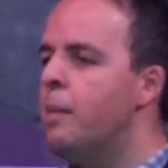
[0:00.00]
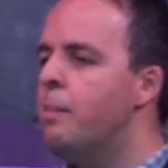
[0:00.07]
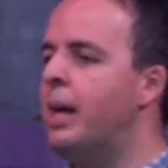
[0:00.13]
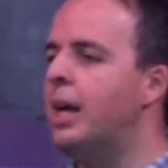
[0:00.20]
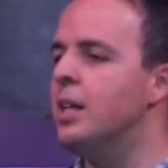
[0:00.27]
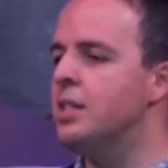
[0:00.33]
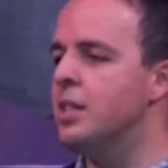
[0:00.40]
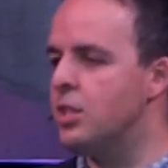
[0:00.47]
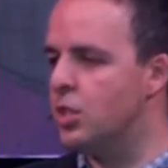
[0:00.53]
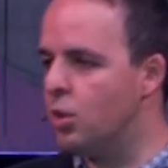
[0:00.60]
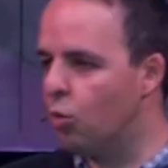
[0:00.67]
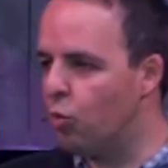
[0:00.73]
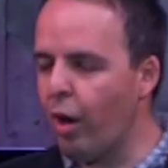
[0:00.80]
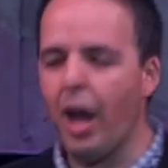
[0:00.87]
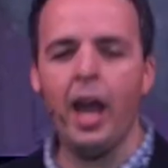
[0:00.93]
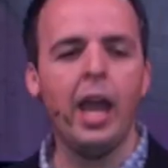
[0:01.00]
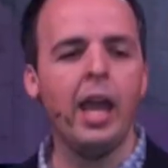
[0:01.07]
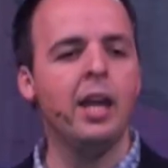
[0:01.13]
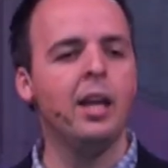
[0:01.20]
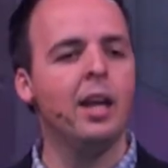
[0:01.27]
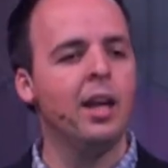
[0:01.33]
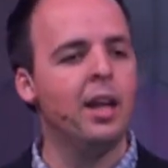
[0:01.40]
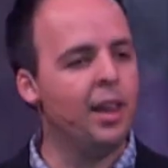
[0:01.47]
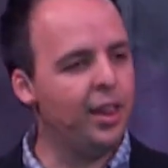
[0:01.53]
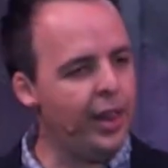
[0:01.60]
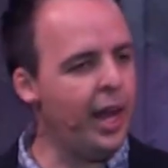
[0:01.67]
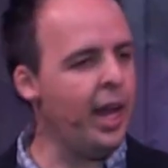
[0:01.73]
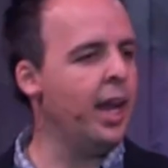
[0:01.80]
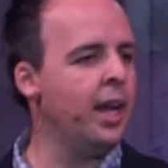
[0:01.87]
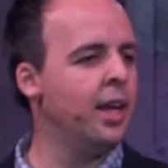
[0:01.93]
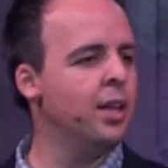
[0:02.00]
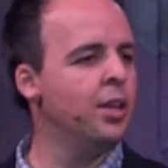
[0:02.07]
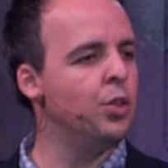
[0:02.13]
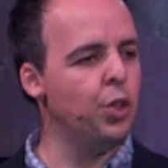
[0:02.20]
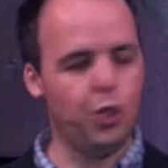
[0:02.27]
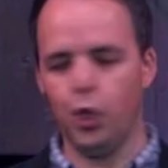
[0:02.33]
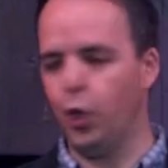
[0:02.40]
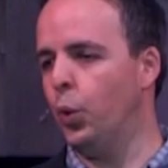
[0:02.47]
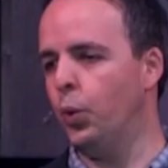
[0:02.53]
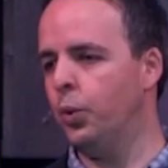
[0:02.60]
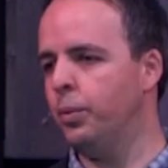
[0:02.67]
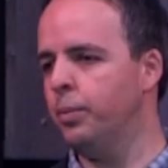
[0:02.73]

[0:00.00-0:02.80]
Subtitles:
because it's the right thing to do.